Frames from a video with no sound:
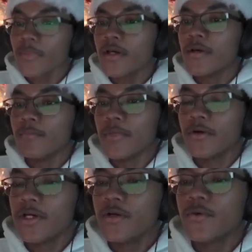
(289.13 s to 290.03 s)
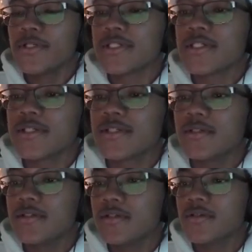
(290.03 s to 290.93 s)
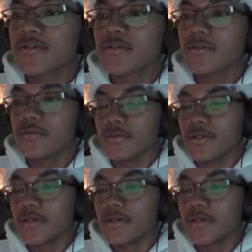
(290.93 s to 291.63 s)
Mary, who is 16 years old,